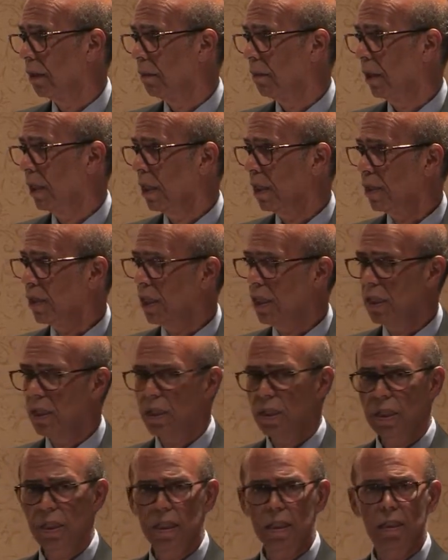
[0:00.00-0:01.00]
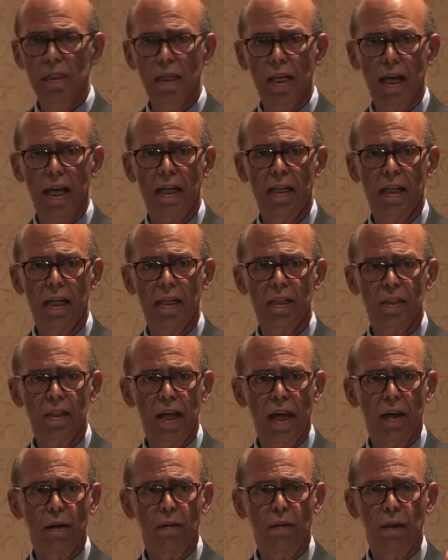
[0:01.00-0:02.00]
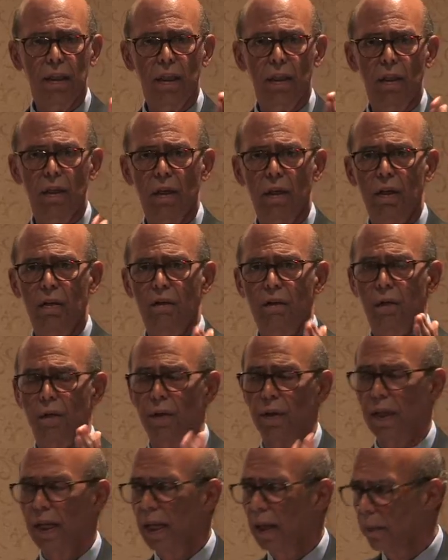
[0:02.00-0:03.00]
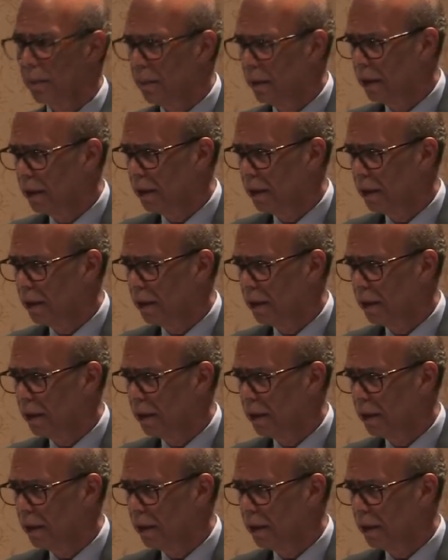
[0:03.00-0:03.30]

because he sees that as not only good for them,